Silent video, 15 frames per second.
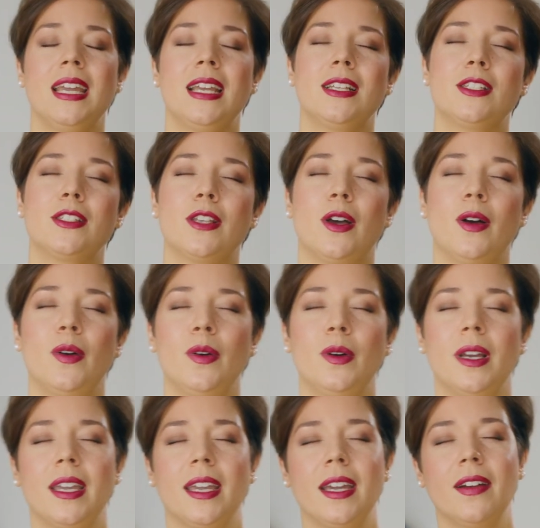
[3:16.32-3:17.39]
So
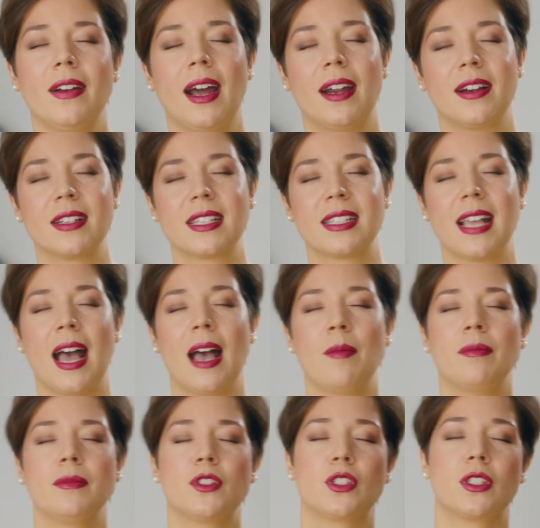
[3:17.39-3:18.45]
here are
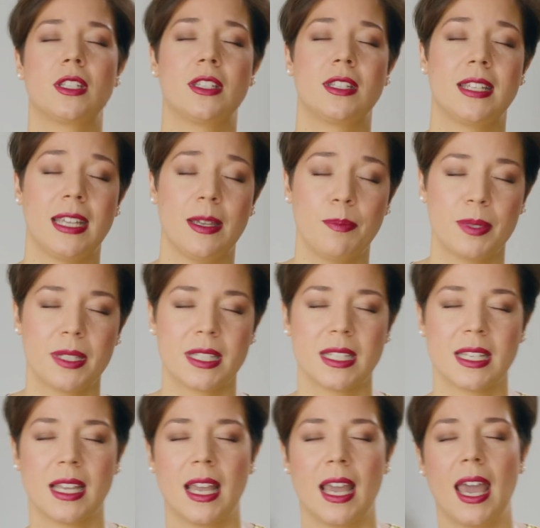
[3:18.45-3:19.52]
some
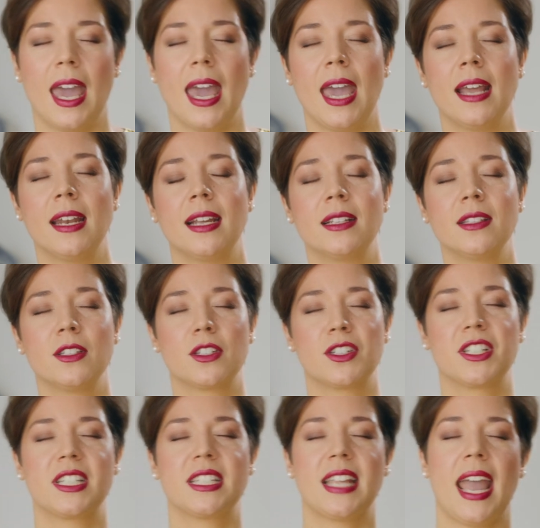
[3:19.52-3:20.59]
tips and
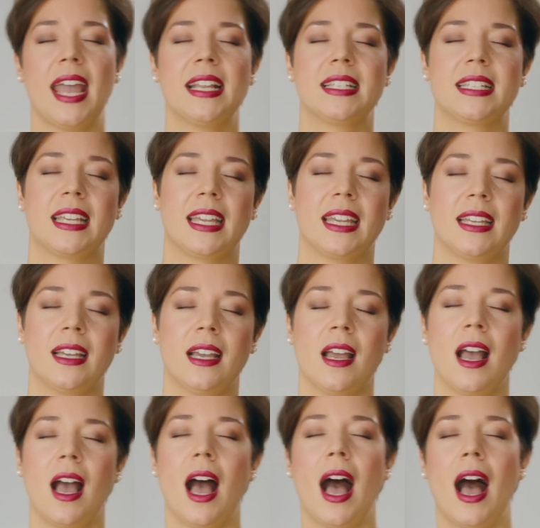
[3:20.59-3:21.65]
understanding
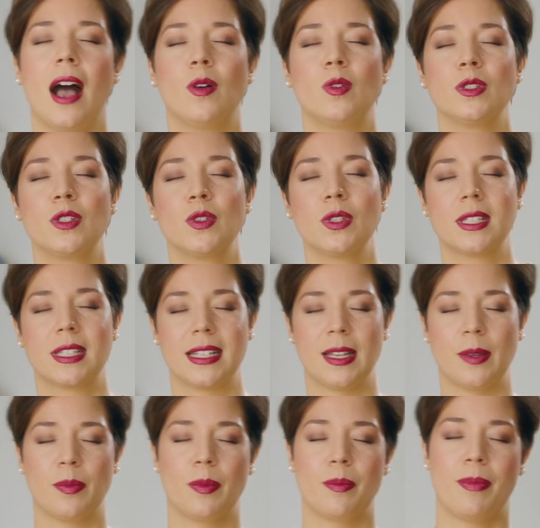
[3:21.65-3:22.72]
how to
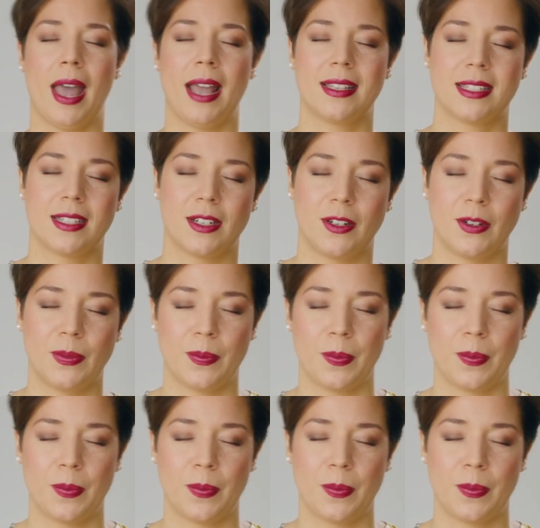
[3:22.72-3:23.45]
sleep better.